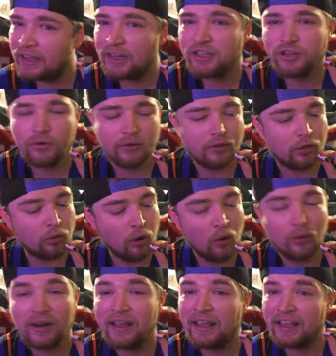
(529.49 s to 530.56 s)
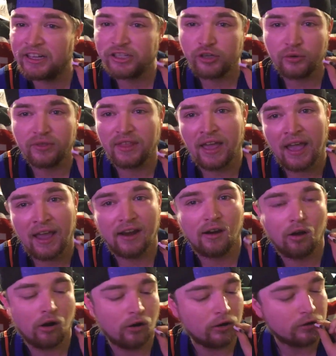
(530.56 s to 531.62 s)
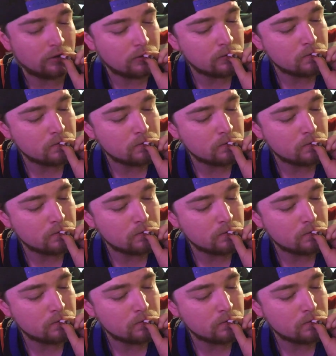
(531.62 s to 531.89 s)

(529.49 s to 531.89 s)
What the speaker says: gets you in the throat and it hits you in the head hard.